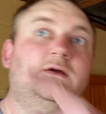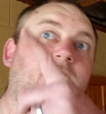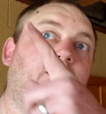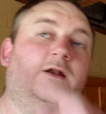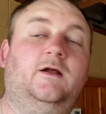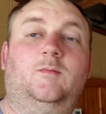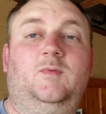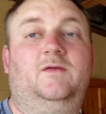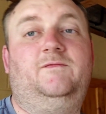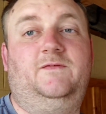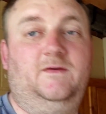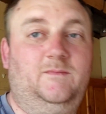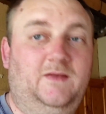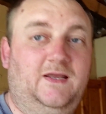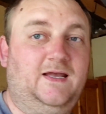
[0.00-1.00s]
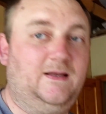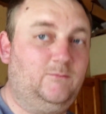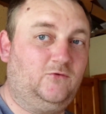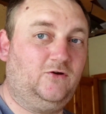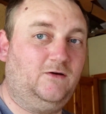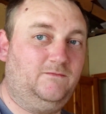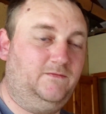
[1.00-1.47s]
I normally film the
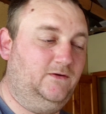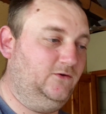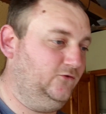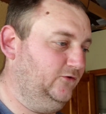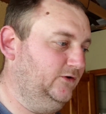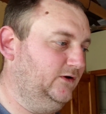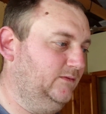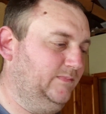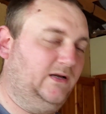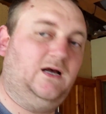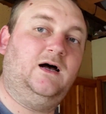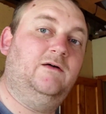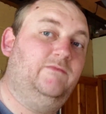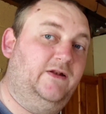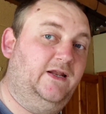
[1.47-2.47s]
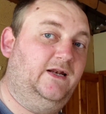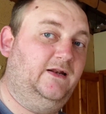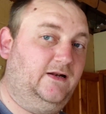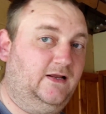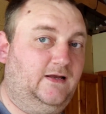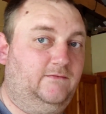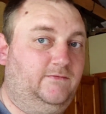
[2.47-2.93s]
campsite first, don't I? But Harvey needed
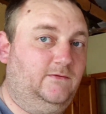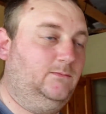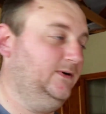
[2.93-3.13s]
to go for a